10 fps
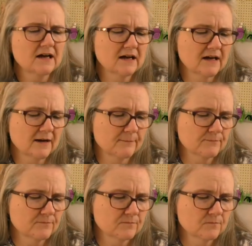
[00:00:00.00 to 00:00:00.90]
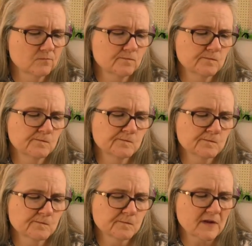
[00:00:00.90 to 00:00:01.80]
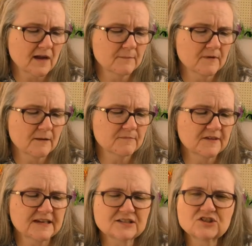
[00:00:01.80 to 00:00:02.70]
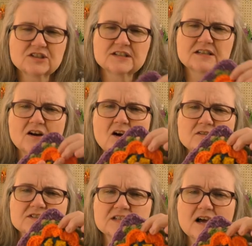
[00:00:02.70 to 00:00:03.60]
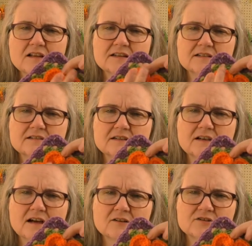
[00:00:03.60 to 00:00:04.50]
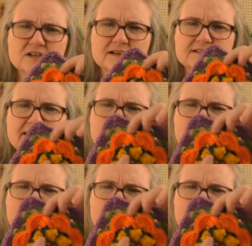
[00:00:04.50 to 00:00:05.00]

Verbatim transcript: um, I'm, I'm thinking she did all solid colors like see